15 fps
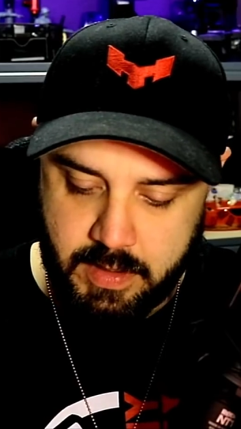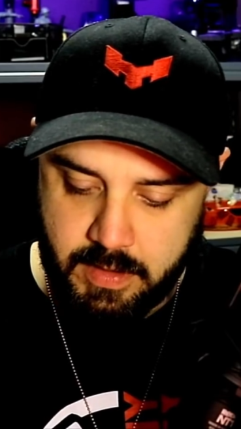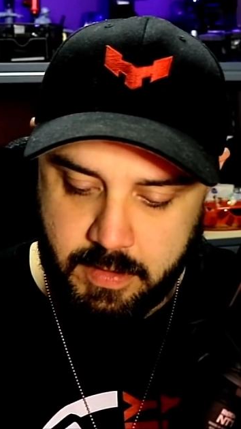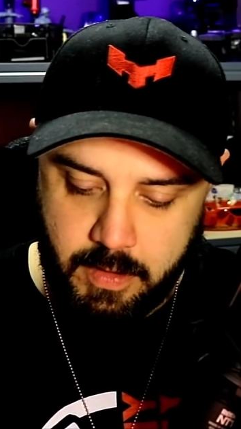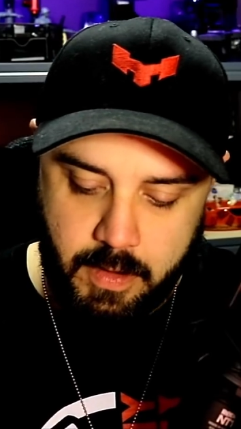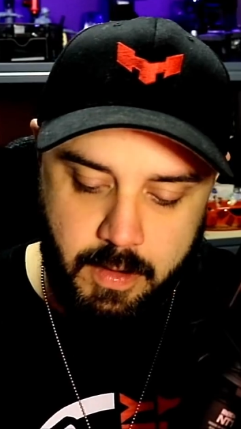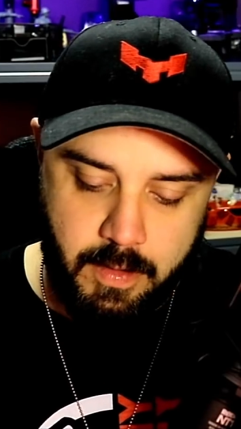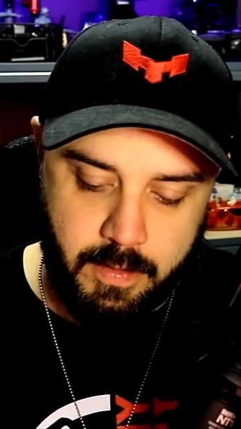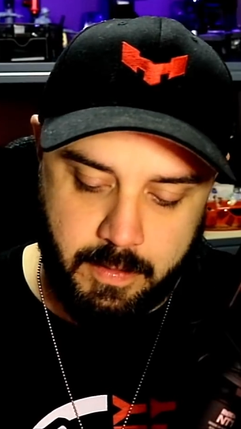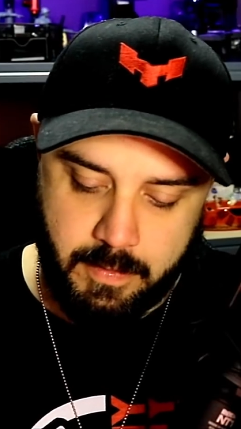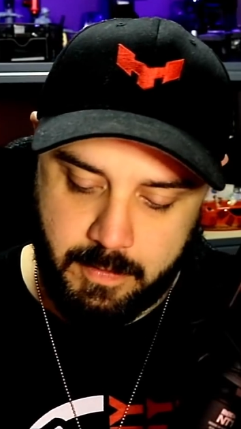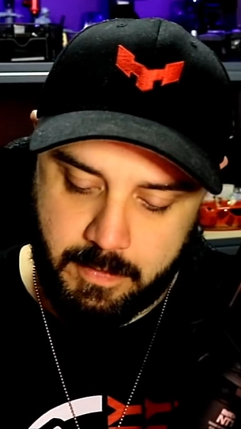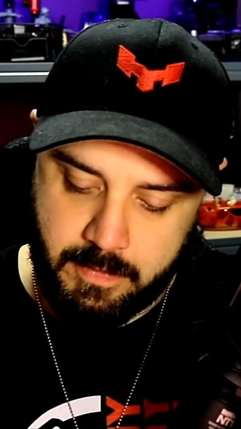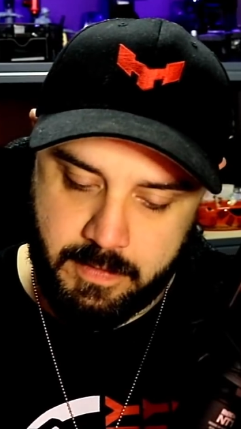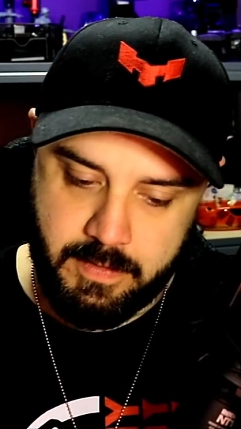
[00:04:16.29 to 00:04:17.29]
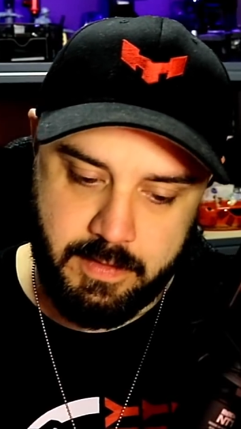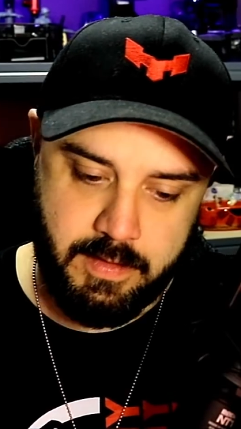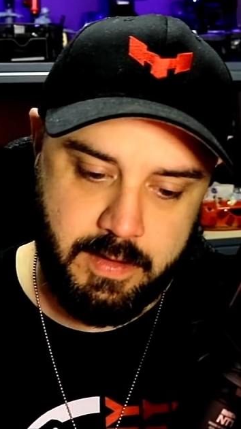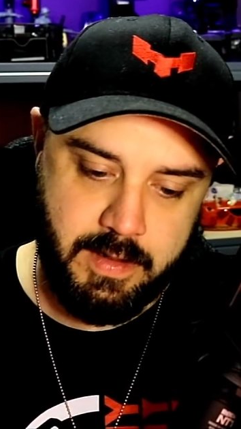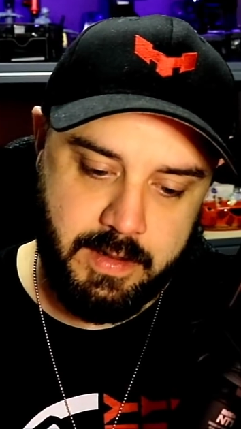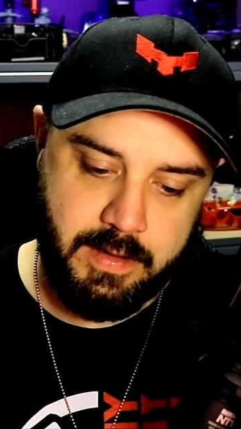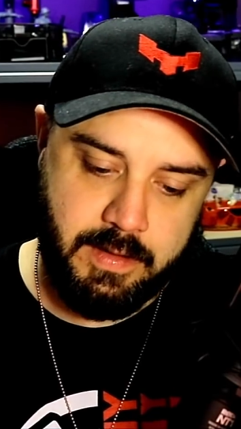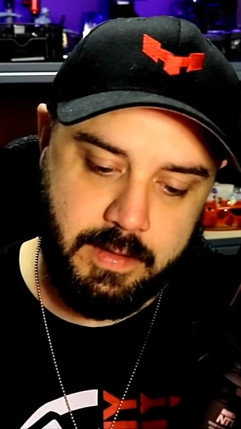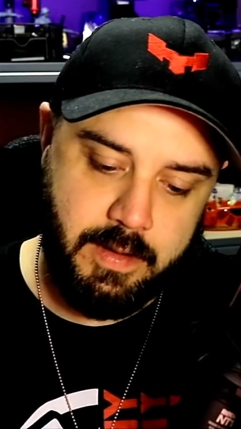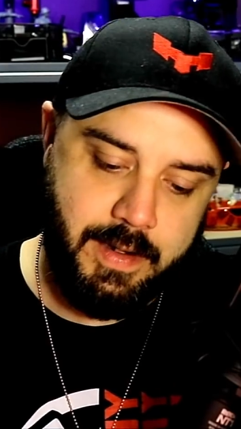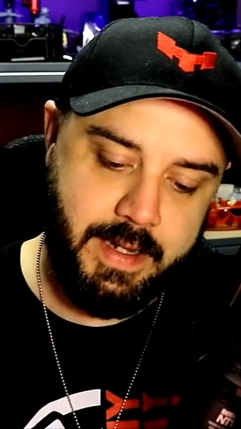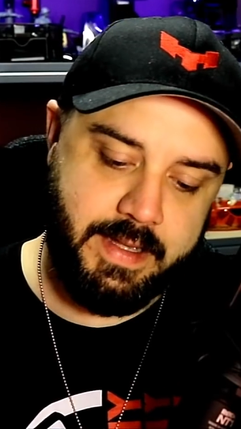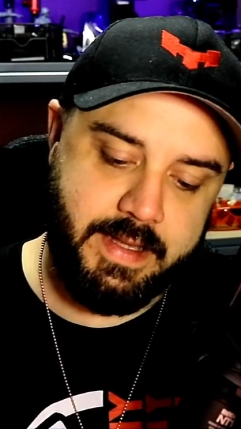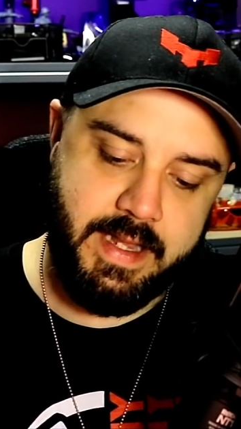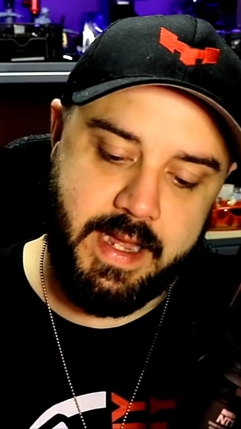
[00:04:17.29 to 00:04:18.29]
Oh, look
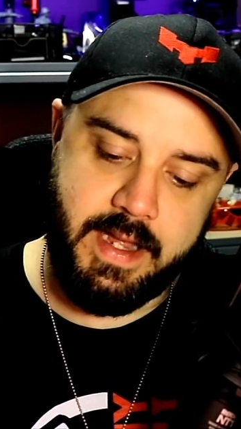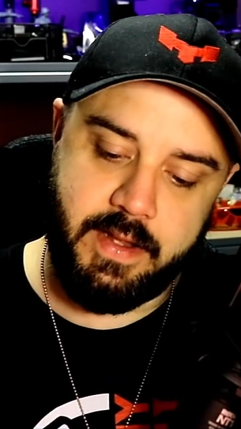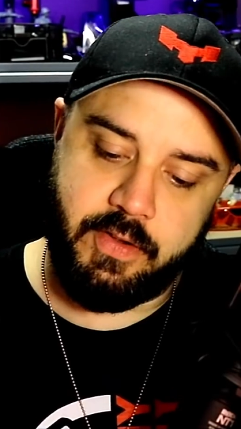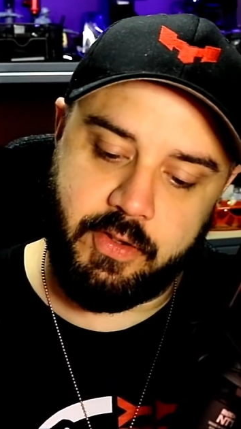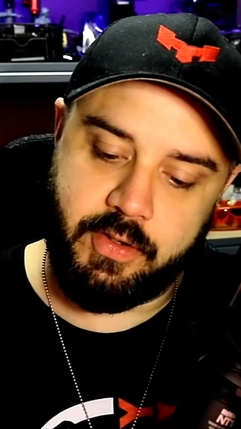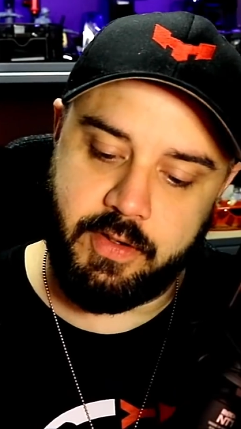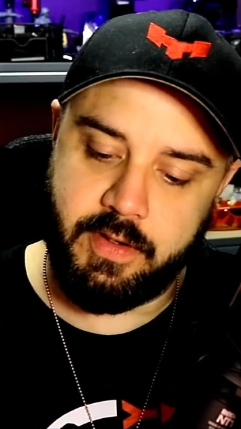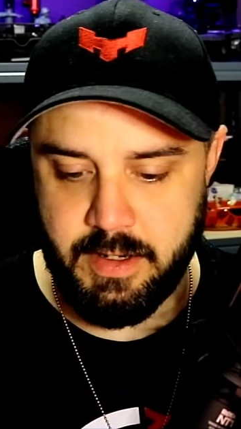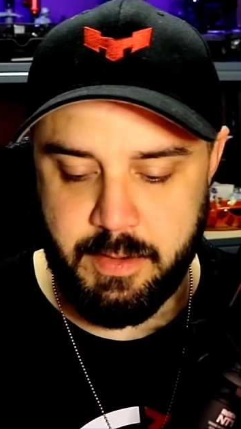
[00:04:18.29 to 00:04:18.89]
at this.